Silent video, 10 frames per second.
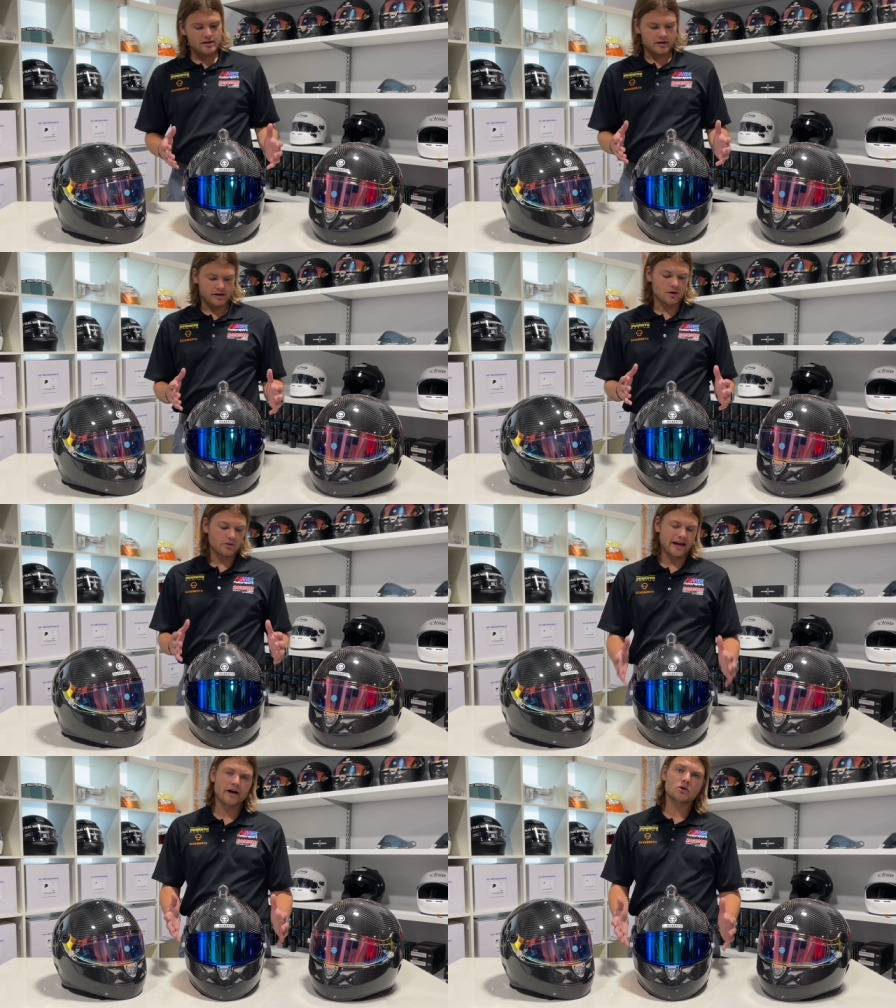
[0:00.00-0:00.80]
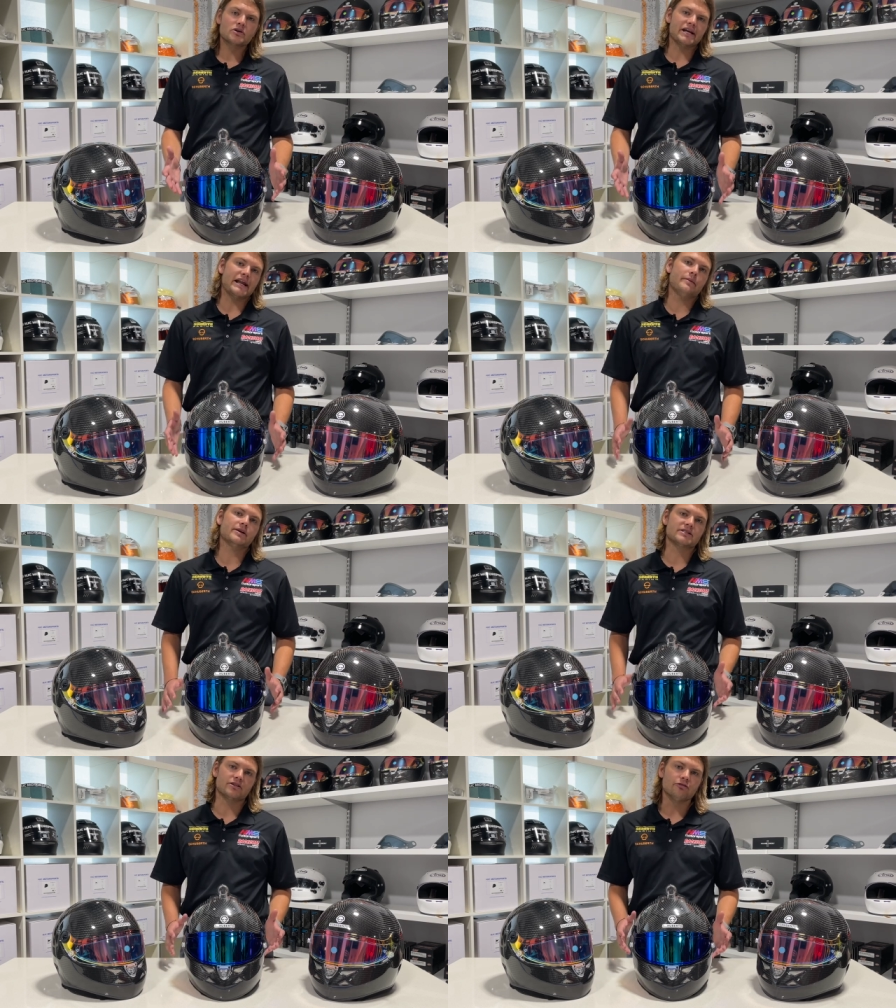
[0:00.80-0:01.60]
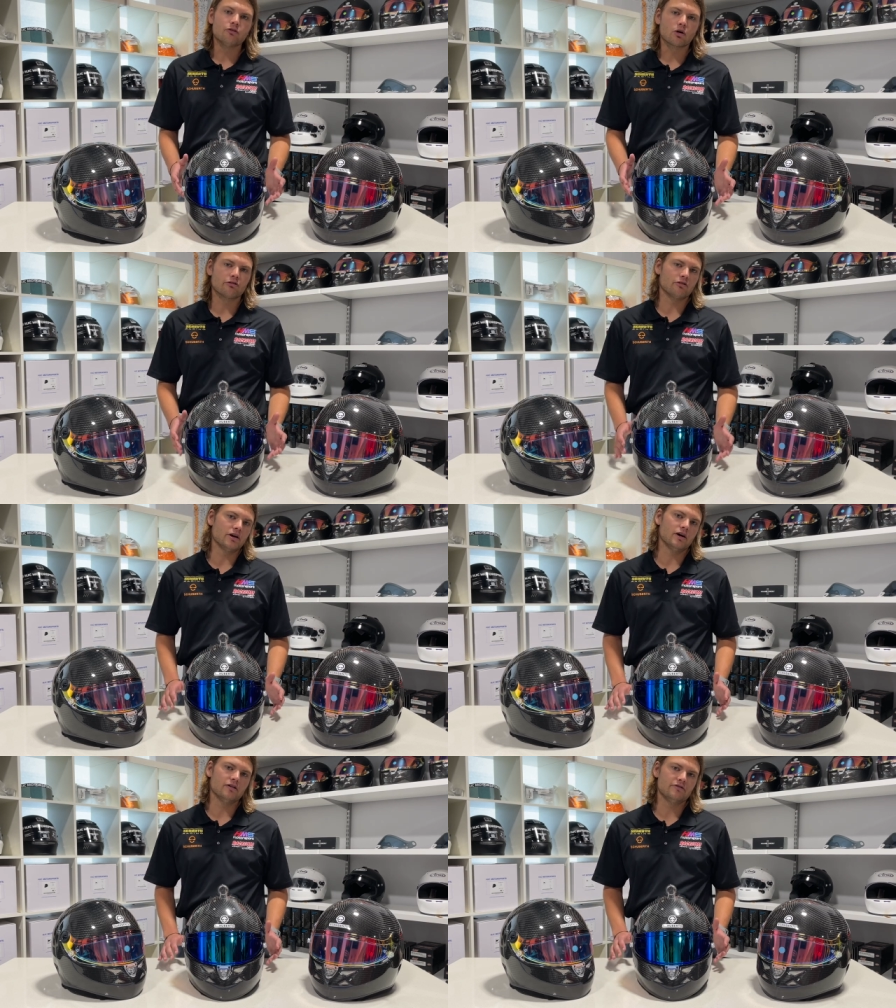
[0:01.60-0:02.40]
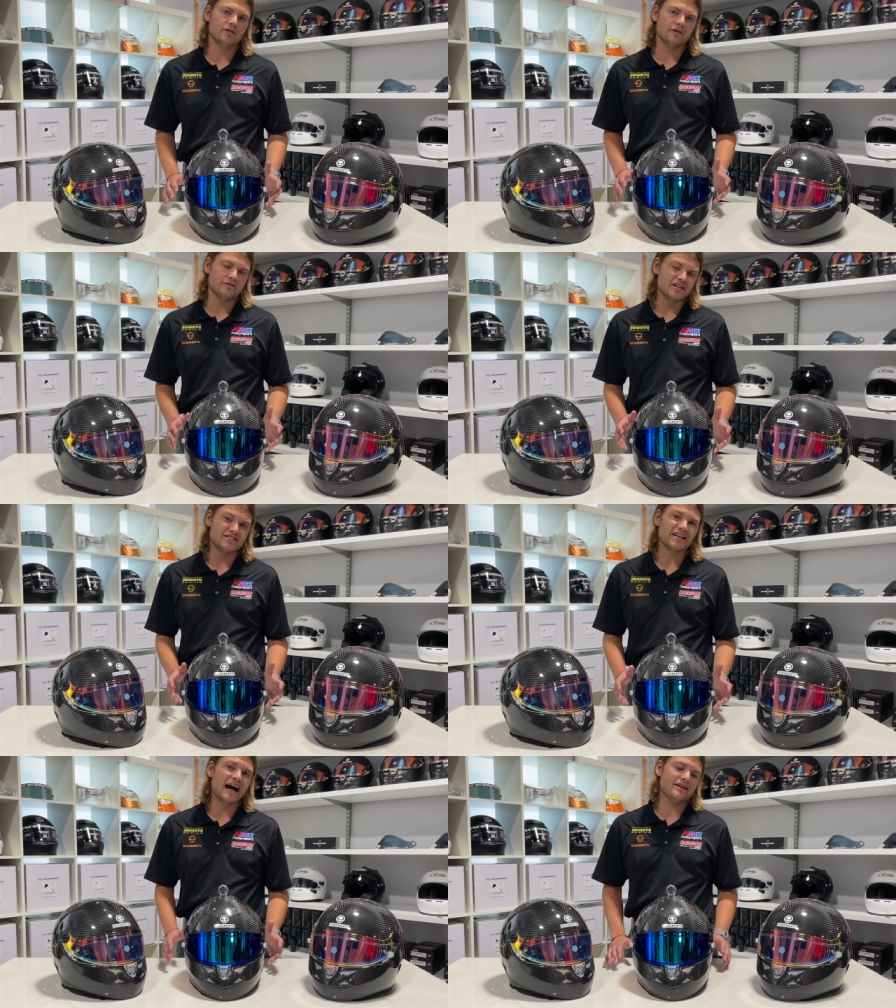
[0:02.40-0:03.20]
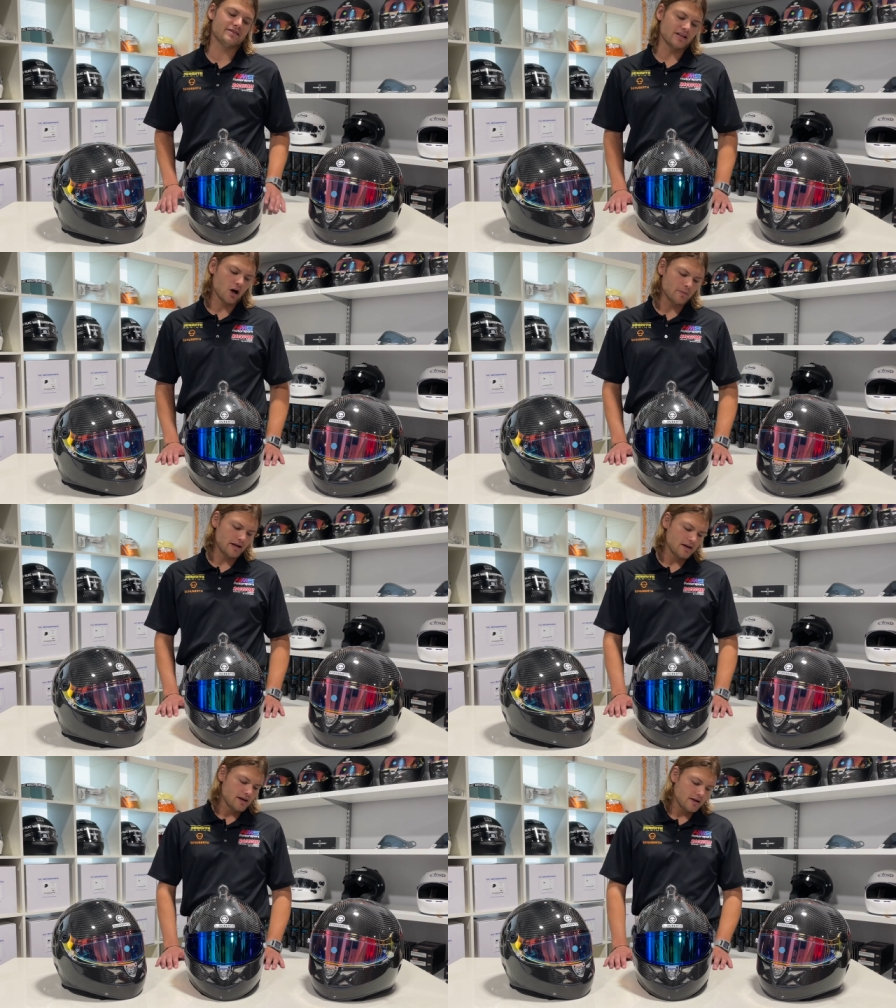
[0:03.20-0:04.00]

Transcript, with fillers: uh, you know, with aerodynamics at the forefront of the, of the design of this helmet,